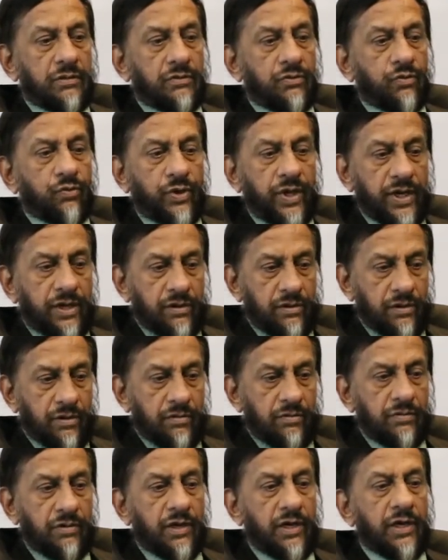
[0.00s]
we are a
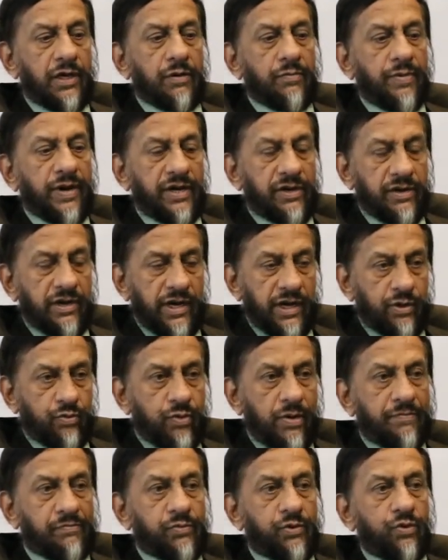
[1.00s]
little better
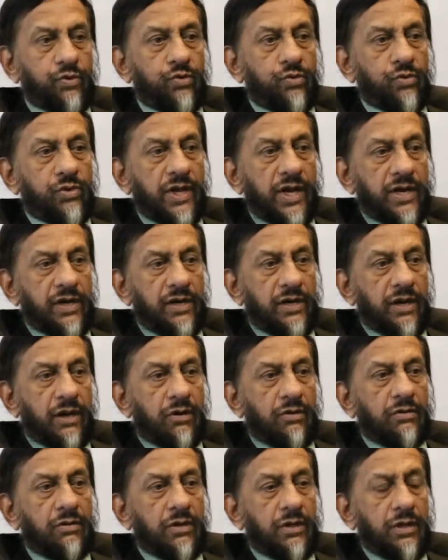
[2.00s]
equipped to do that
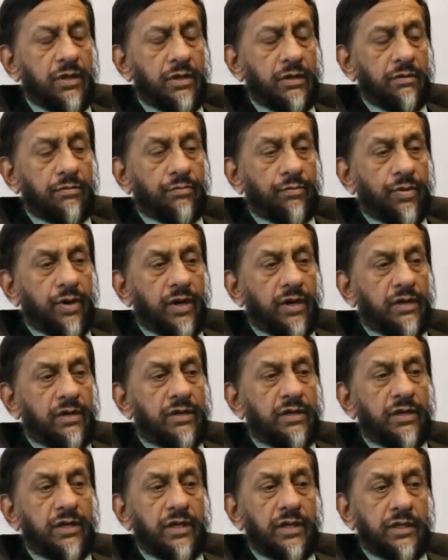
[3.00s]
now.
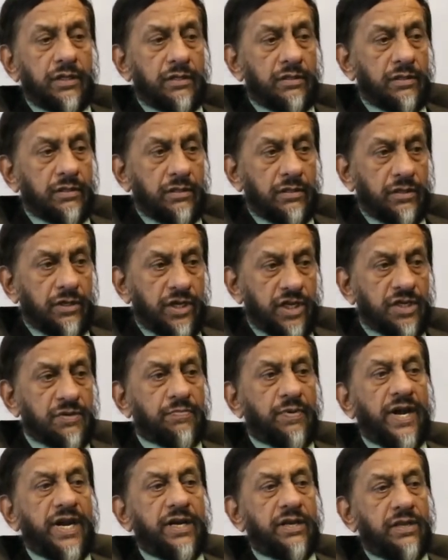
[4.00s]
But
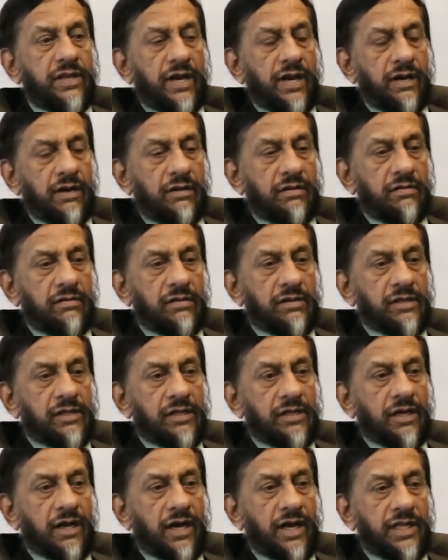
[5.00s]
despite that,
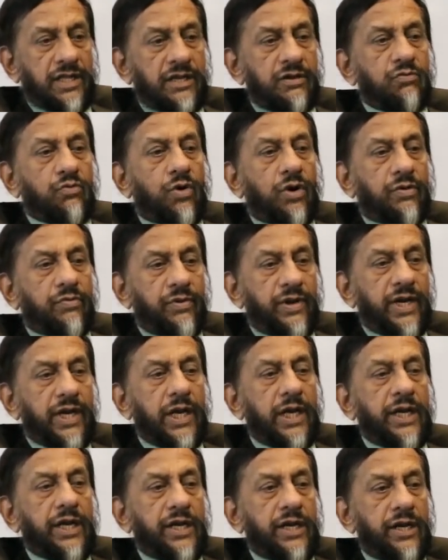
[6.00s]
I think what we
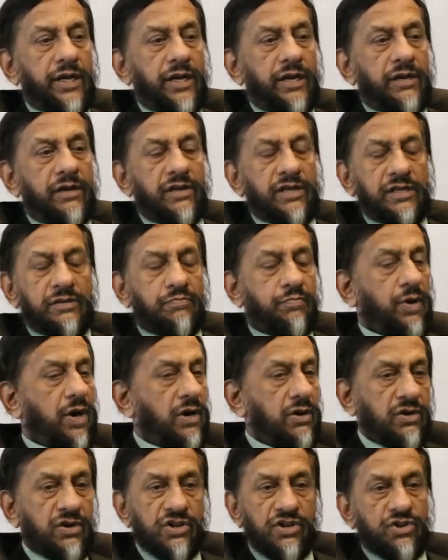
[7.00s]
really need is
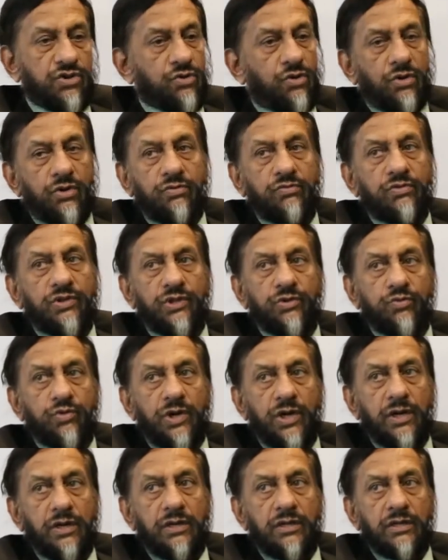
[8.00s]
partners all over the
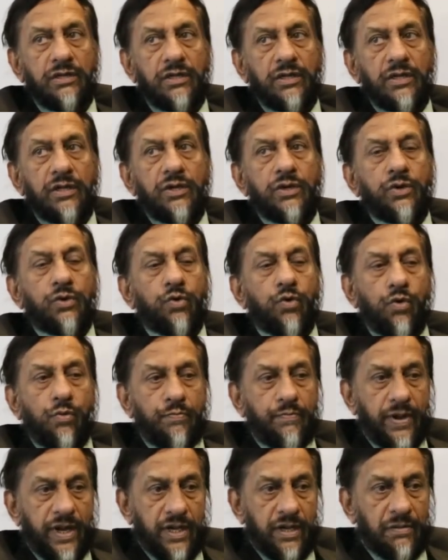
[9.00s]
world who
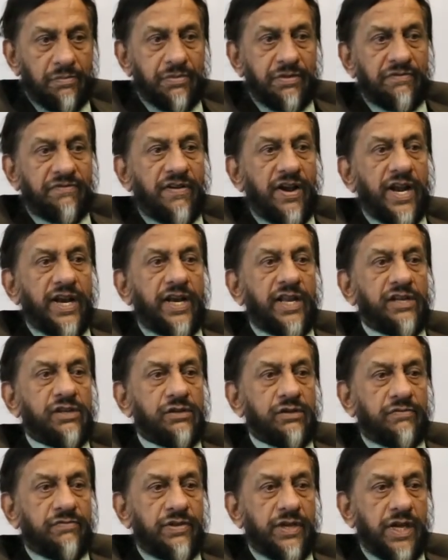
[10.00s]
pick up the
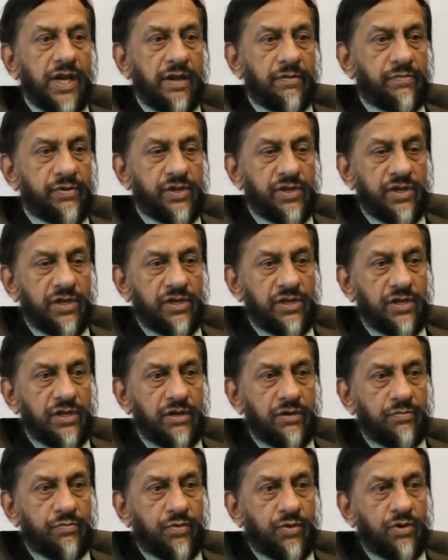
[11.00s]
findings of the
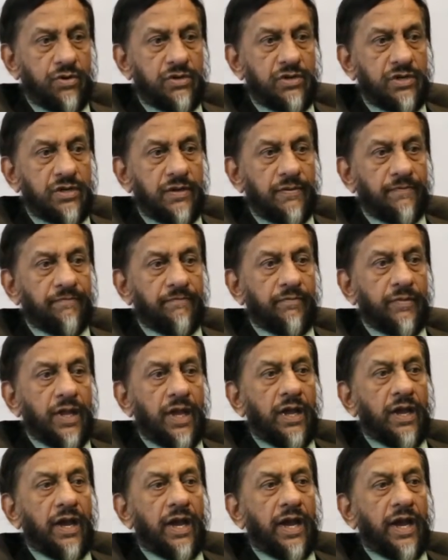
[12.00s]
IPCC reports
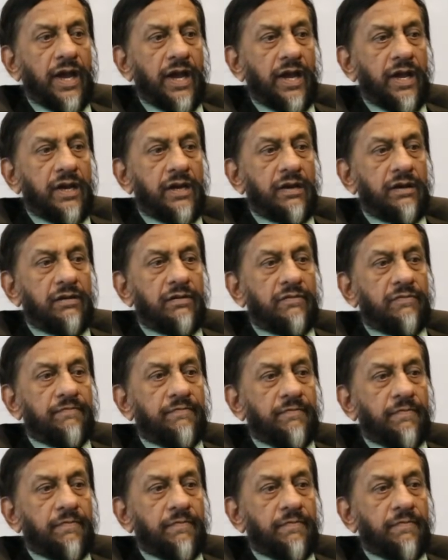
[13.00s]
and